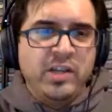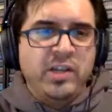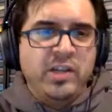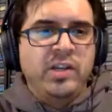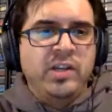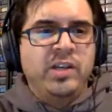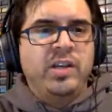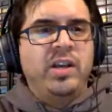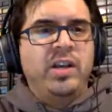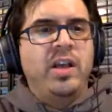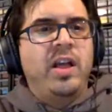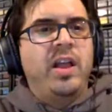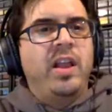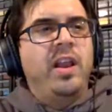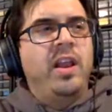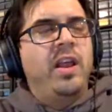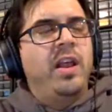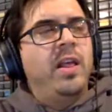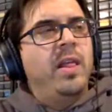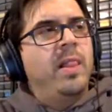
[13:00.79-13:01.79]
Now, you say
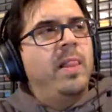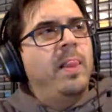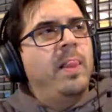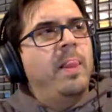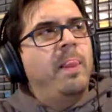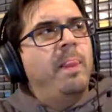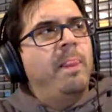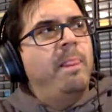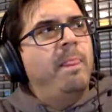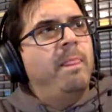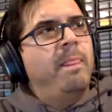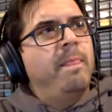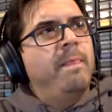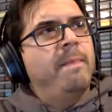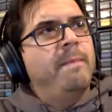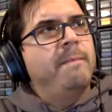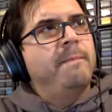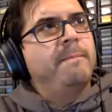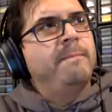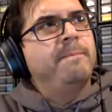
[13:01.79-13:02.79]
store, you're talking
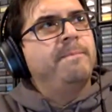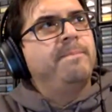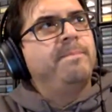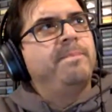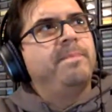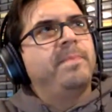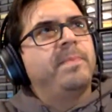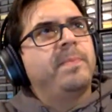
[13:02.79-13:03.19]
about the store in